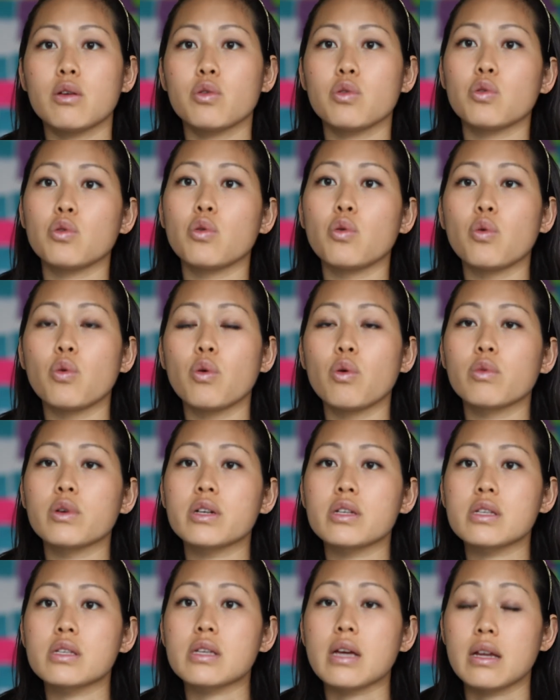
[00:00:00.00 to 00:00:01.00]
who
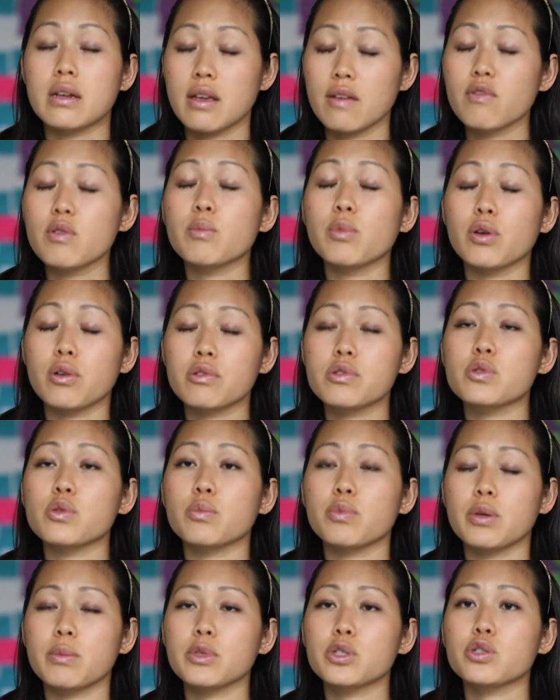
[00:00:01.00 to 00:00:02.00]
had given birth to a
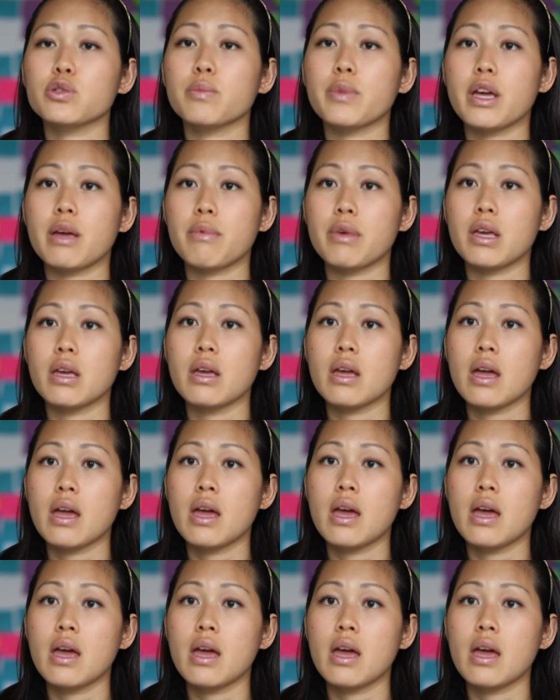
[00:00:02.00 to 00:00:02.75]
premature baby